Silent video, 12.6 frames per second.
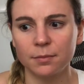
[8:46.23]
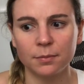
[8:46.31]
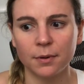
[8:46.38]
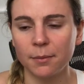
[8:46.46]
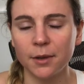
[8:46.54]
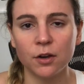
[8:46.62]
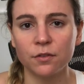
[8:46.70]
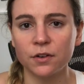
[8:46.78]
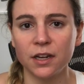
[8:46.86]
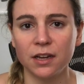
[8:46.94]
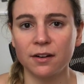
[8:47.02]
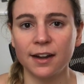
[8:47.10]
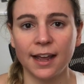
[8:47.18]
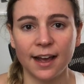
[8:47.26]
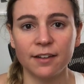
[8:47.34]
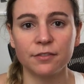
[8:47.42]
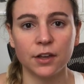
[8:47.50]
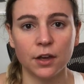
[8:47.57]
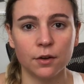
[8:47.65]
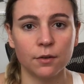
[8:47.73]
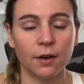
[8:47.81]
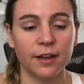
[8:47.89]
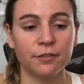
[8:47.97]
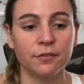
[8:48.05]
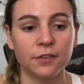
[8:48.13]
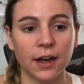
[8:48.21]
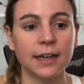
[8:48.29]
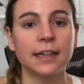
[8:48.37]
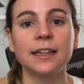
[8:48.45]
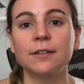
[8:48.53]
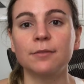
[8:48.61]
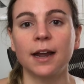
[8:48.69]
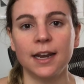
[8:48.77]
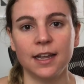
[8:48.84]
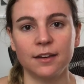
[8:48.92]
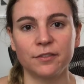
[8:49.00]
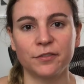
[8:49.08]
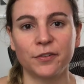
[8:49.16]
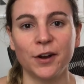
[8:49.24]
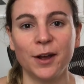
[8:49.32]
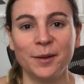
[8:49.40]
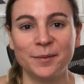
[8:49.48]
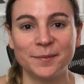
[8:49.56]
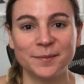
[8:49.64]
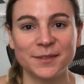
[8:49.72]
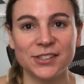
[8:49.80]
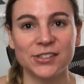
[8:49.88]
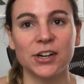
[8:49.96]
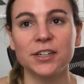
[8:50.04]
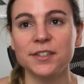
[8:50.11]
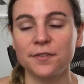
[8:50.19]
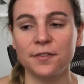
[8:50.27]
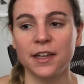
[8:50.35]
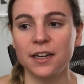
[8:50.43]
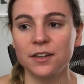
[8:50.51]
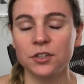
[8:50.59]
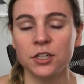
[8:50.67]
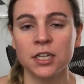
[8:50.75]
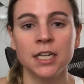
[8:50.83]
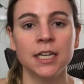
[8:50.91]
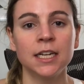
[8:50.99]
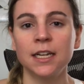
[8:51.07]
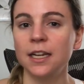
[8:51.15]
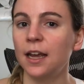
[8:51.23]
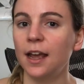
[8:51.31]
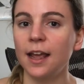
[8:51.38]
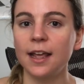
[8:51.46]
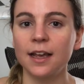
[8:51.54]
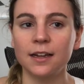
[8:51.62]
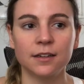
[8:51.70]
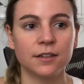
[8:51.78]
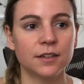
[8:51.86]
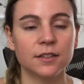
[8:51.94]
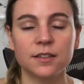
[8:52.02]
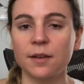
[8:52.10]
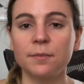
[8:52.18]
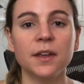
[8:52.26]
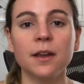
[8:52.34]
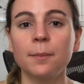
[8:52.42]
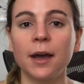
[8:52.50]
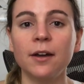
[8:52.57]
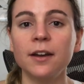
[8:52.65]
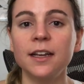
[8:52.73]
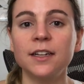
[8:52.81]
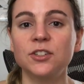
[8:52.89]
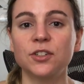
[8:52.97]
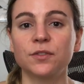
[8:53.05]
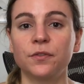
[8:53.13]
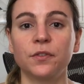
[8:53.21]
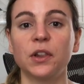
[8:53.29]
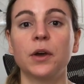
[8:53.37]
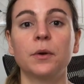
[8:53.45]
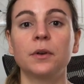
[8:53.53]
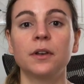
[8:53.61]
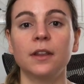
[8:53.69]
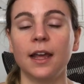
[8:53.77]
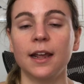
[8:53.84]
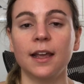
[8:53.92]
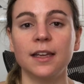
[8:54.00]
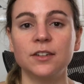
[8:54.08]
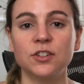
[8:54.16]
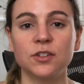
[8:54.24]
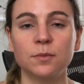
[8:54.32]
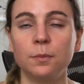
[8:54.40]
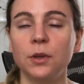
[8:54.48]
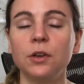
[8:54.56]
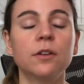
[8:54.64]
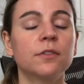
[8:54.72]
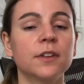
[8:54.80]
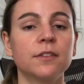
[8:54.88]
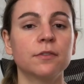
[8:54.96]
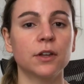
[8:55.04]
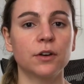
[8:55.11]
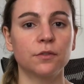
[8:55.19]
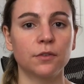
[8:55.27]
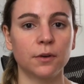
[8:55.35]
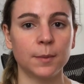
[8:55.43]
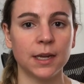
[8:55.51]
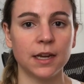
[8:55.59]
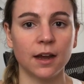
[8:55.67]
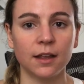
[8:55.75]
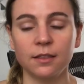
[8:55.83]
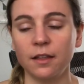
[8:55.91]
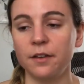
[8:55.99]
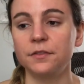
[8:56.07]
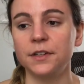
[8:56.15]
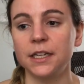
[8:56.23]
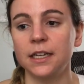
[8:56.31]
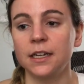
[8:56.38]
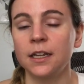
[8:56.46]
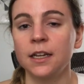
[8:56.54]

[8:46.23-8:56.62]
probably over a year and a half ago, I finally read it from start to finish, and something about it, it just flowed. Like, it just beautifully flowed for me. I loved it.